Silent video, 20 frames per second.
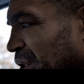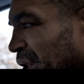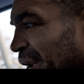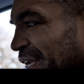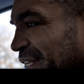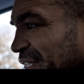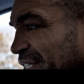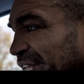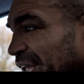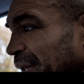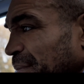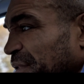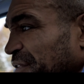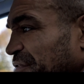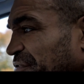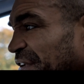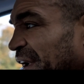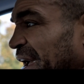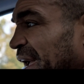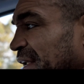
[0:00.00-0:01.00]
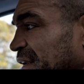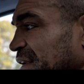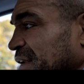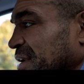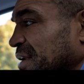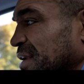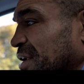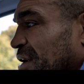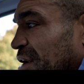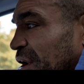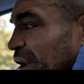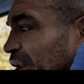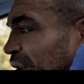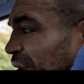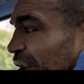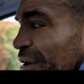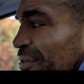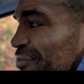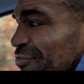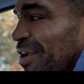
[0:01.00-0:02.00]
I accept the fact that I
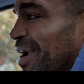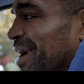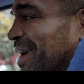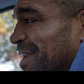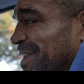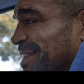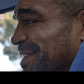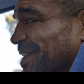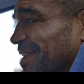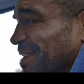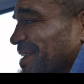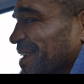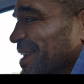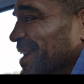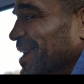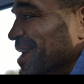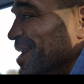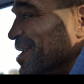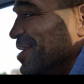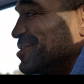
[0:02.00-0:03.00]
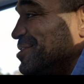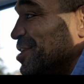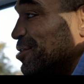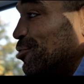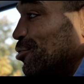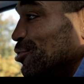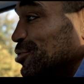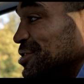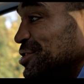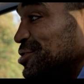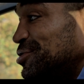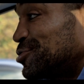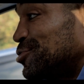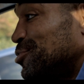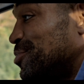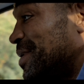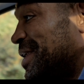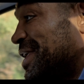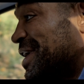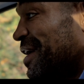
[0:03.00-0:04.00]
can't run because it causes
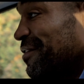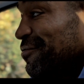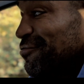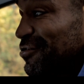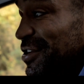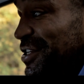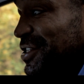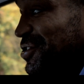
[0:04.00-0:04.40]
too many other